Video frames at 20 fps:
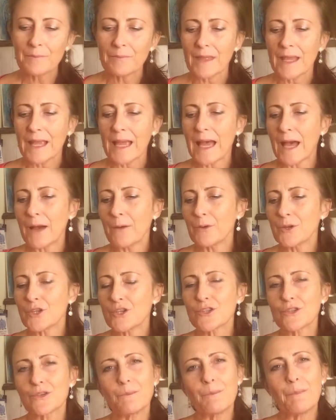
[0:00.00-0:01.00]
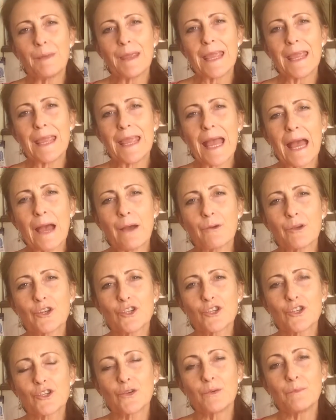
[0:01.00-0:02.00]
how it should be, how it
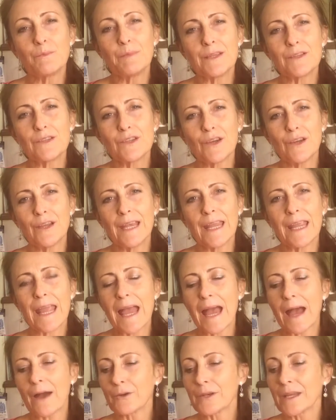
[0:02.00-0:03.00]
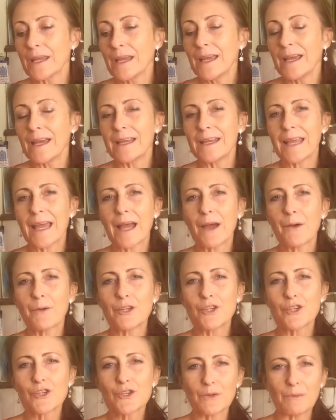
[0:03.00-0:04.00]
should be turning out, and how it
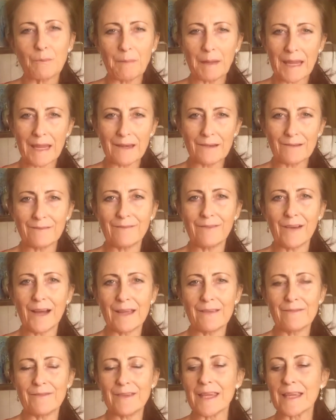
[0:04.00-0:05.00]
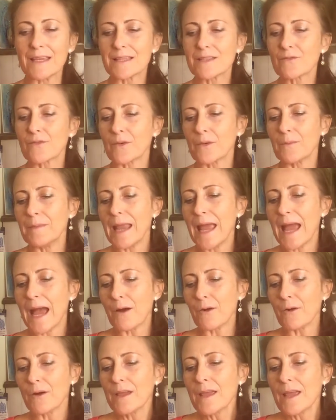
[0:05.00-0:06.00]
should be in 5 years from
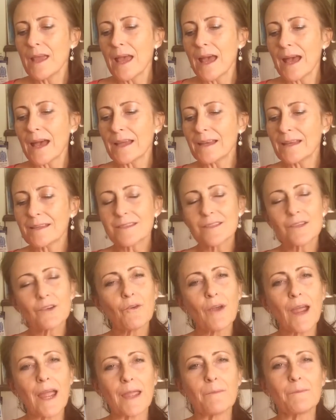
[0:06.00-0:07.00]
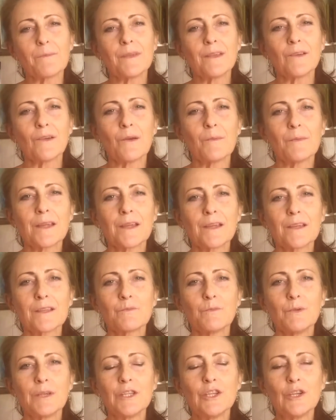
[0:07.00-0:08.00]
now. And that's great, you know, because
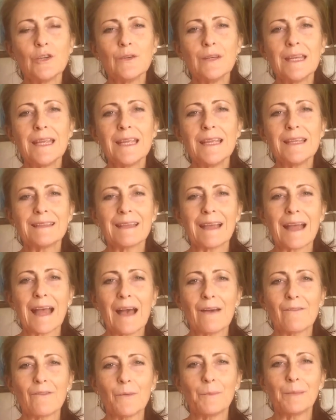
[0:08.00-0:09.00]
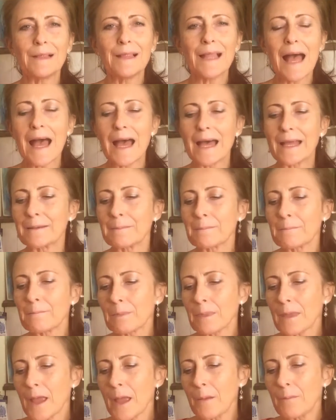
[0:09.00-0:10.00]
we do need to have a plan.
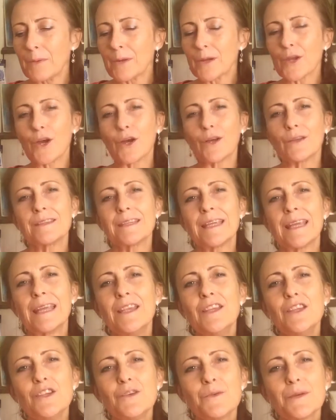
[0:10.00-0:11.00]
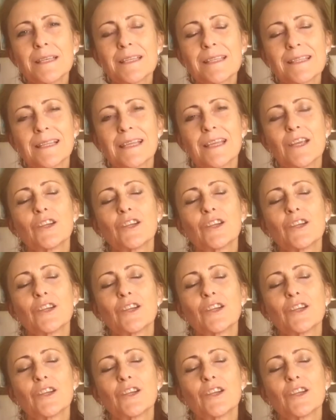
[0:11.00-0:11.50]
But continuously,